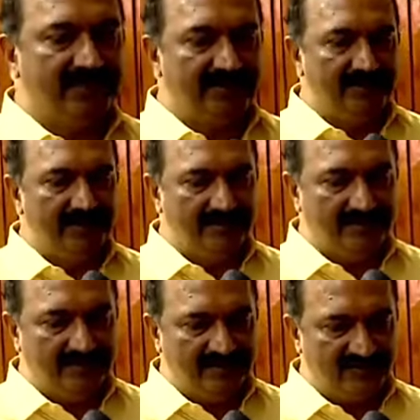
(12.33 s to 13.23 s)
The
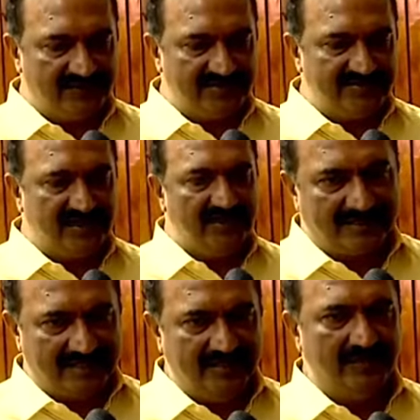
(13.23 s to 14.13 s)
differential
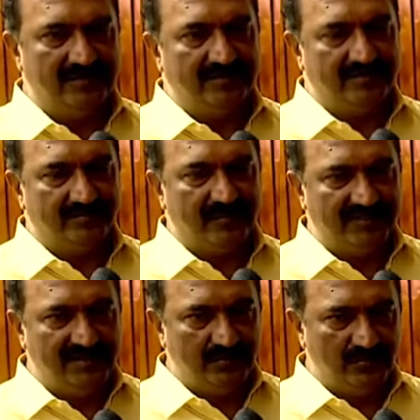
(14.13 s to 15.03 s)
treatment
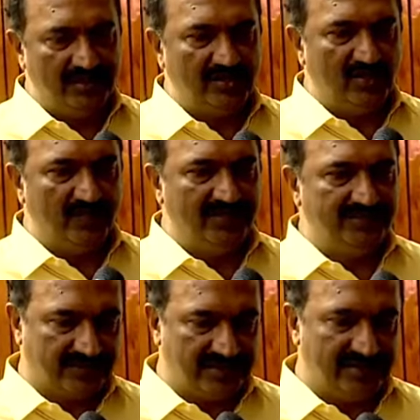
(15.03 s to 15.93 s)
by the union
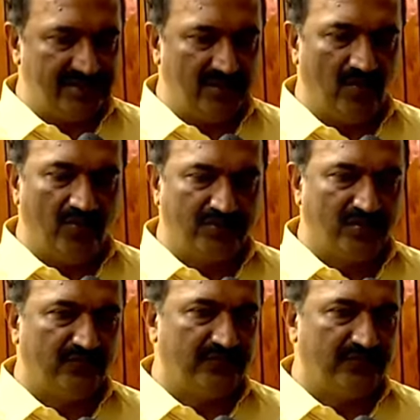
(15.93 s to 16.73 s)
government is creating a lot of